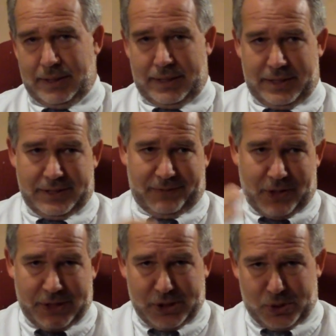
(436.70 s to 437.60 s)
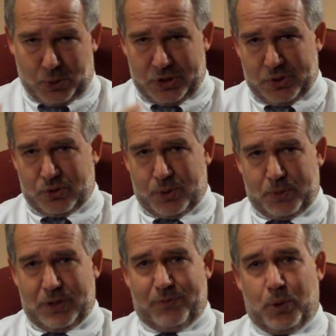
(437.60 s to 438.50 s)
This is a very short
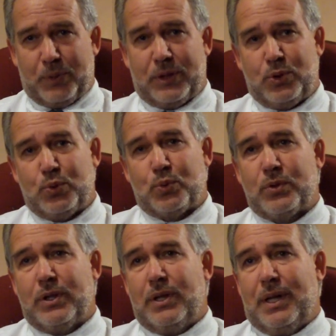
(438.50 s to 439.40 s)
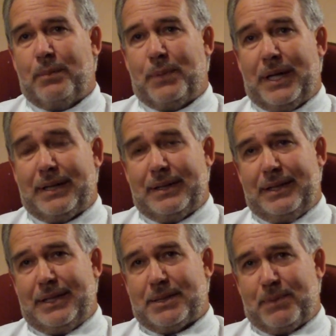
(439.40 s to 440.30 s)
description of what we do, but
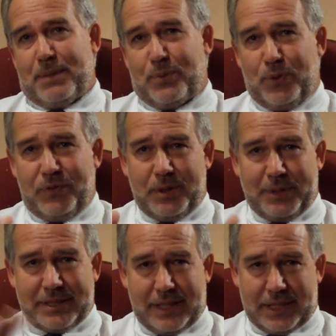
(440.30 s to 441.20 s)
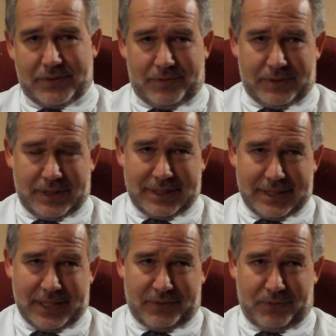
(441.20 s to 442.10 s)
it's been proven to be
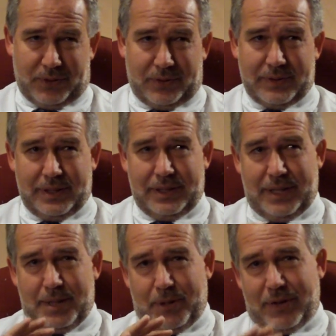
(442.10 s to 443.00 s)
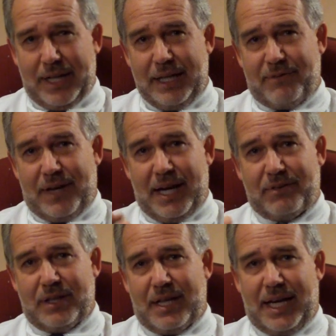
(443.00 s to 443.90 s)
successful in about 85
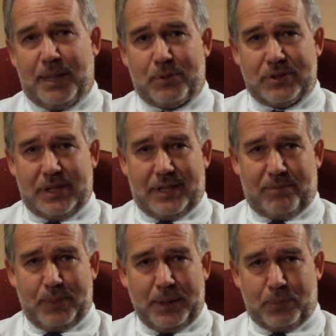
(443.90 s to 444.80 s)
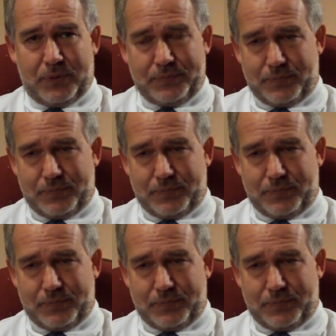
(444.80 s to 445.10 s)
to 90% of people.